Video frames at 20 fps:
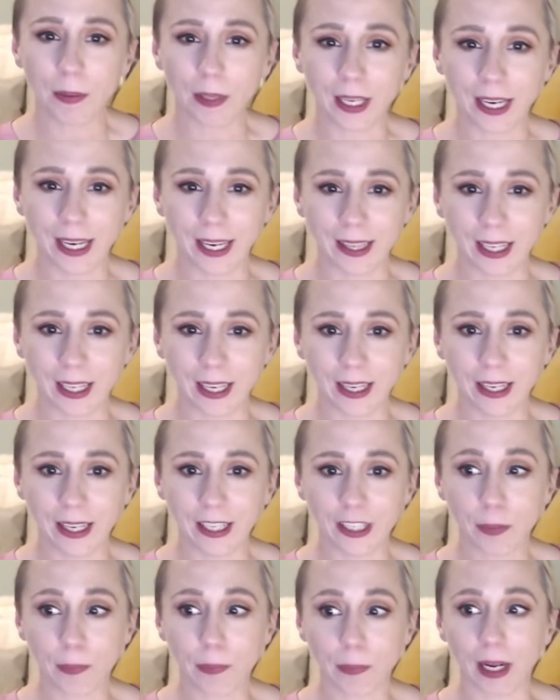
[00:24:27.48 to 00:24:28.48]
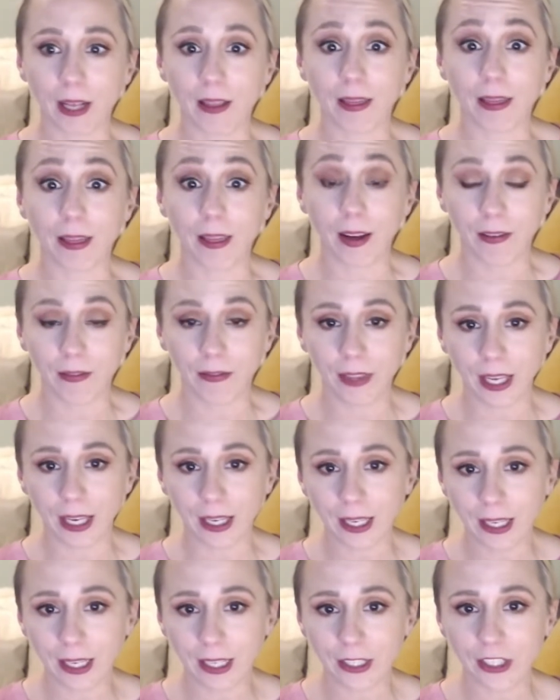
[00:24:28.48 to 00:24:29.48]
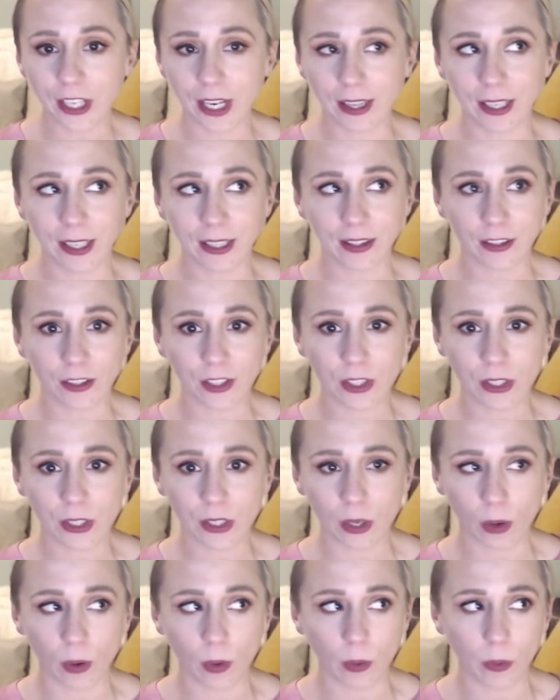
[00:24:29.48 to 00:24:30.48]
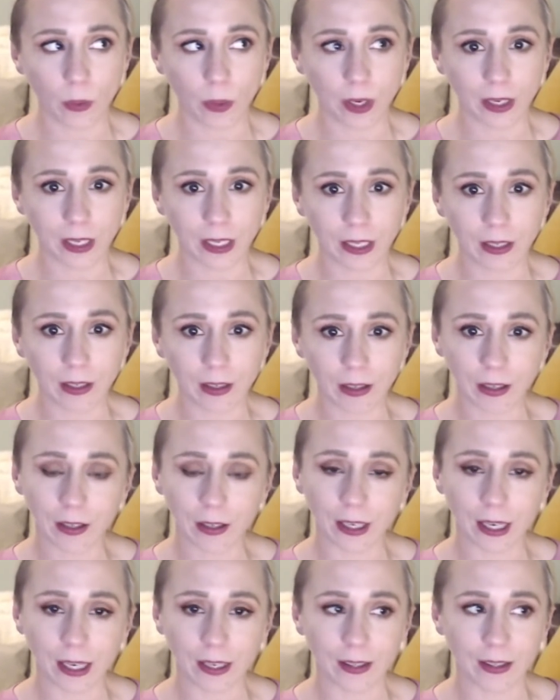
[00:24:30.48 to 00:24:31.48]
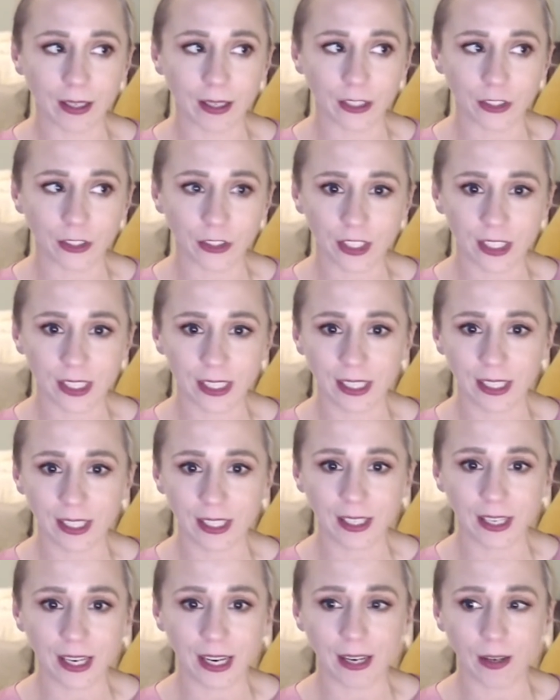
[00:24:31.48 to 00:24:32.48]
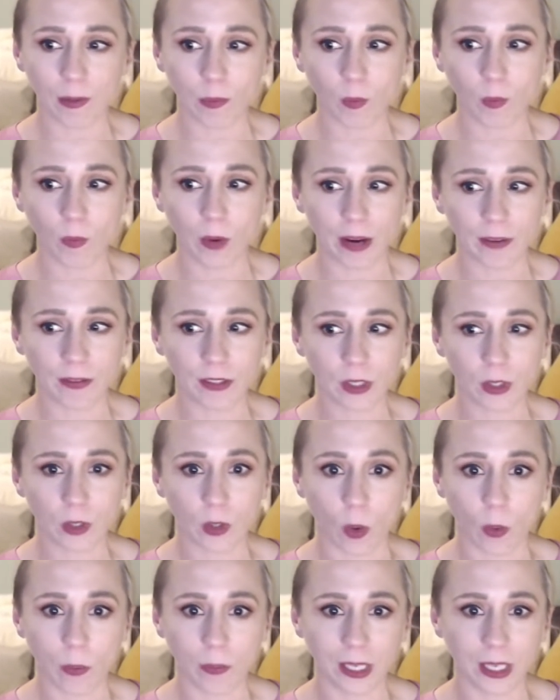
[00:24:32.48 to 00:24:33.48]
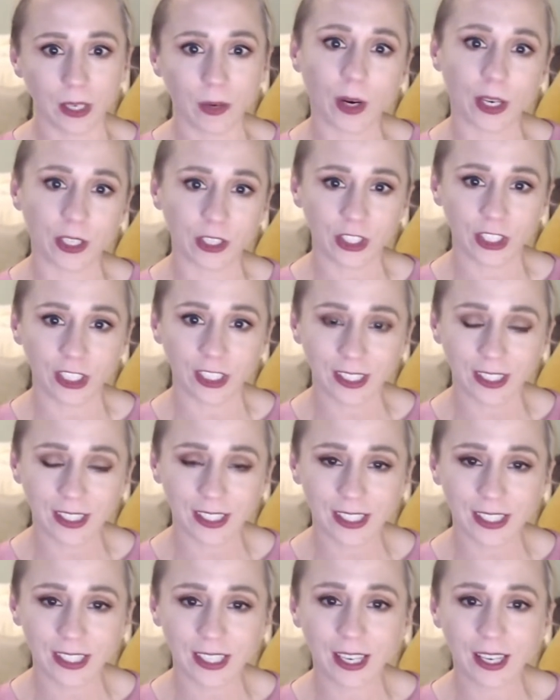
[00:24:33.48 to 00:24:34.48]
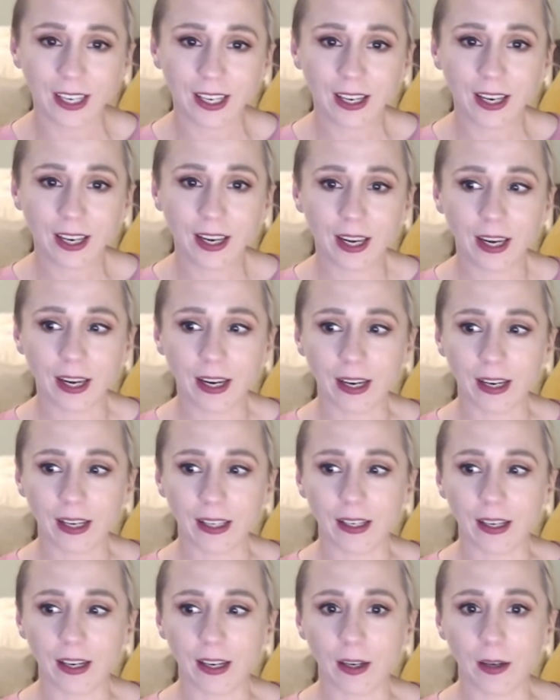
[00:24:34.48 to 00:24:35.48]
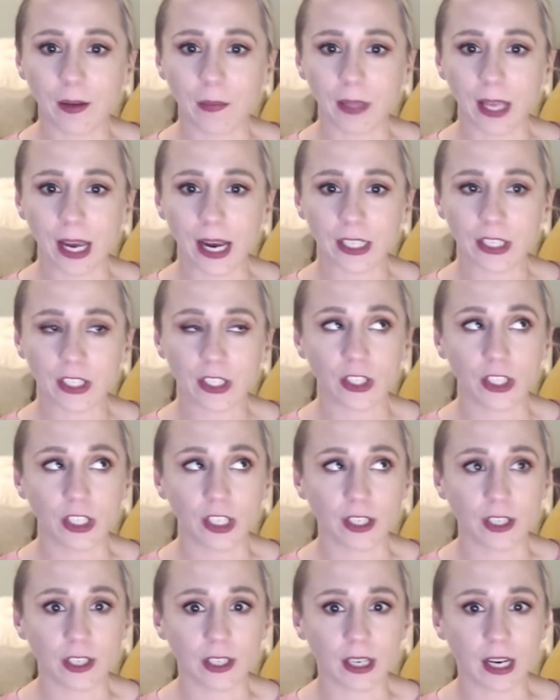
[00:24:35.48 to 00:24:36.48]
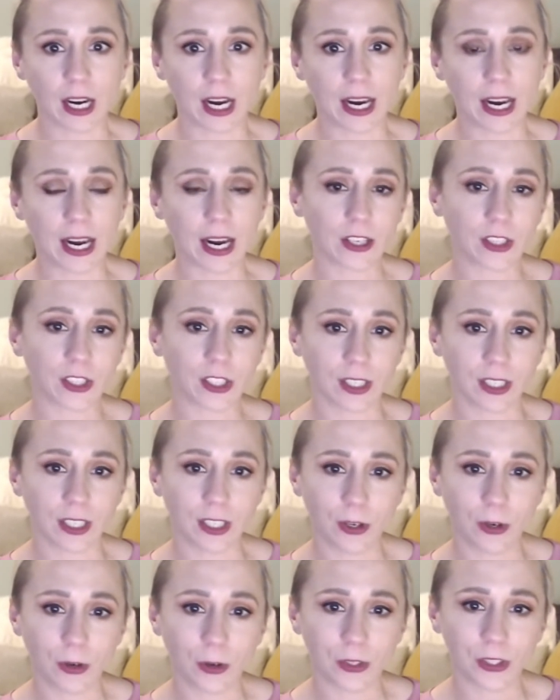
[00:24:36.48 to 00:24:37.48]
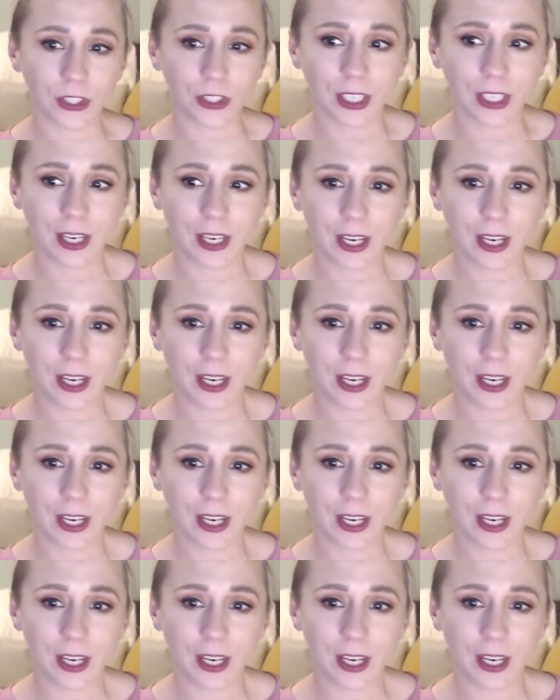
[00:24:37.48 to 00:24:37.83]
hate that age, but I love that age. I think they're so eager and interested and have so many questions. And last year, I actually coached